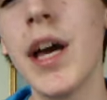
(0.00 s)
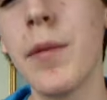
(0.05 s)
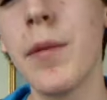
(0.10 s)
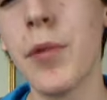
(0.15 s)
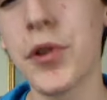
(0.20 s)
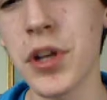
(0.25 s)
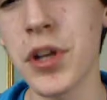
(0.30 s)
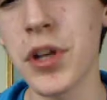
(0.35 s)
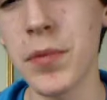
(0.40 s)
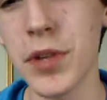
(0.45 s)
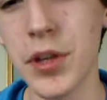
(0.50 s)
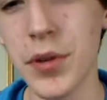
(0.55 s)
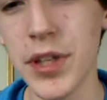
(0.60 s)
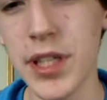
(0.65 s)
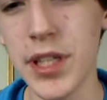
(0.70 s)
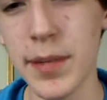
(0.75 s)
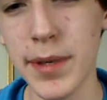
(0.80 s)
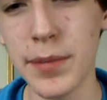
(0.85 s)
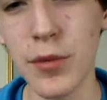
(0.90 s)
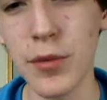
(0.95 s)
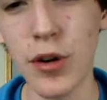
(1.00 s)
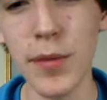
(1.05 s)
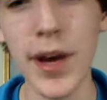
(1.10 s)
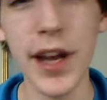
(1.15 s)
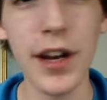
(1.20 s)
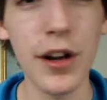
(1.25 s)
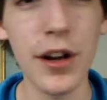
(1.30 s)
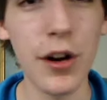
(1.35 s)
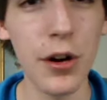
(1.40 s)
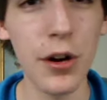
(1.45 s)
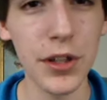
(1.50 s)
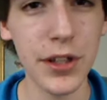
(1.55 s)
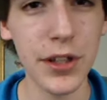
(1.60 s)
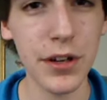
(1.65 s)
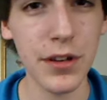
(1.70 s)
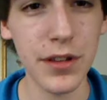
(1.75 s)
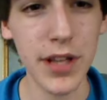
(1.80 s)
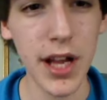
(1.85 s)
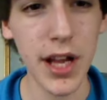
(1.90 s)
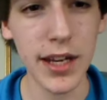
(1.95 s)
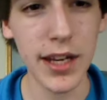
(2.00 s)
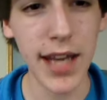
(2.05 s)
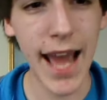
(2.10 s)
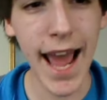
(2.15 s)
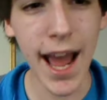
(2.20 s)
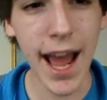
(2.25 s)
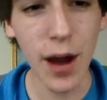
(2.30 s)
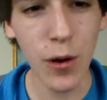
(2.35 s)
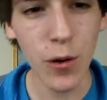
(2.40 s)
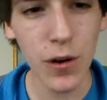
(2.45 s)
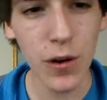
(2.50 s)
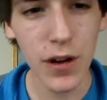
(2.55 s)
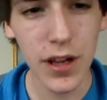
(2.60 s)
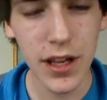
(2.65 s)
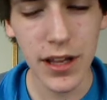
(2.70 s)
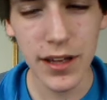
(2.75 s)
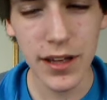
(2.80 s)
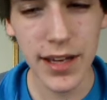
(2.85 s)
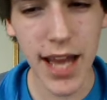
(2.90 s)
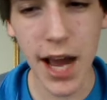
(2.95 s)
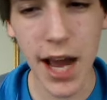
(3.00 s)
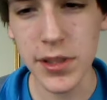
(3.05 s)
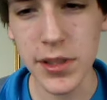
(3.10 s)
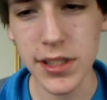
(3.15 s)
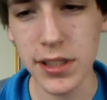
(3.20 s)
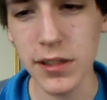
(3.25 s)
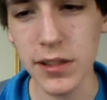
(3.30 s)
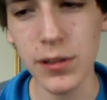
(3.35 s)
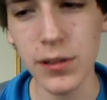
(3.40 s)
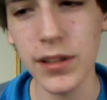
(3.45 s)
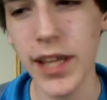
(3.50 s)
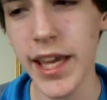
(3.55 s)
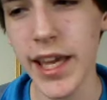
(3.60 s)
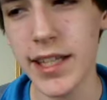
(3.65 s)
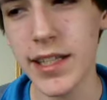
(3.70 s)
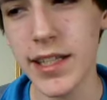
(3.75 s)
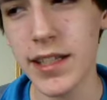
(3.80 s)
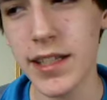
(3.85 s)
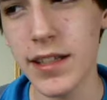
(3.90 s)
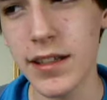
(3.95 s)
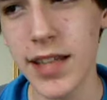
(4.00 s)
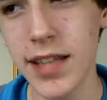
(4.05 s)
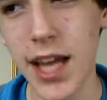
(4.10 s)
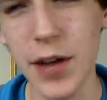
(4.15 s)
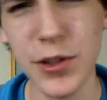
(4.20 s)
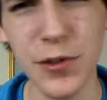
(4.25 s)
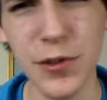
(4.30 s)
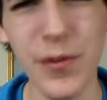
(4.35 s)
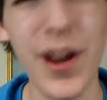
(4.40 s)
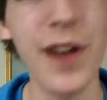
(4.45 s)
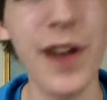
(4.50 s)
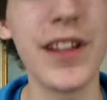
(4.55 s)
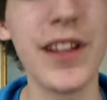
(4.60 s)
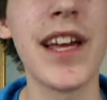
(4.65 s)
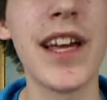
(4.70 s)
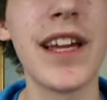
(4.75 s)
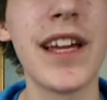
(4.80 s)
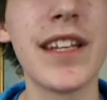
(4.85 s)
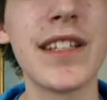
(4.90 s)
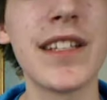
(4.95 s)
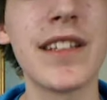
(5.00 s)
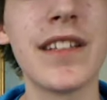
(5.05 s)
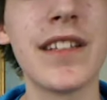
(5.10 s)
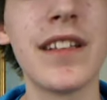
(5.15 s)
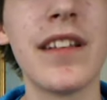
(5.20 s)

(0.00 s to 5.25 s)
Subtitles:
We should have been doing something more about it earlier, not now. Now is a little late. Now is very late.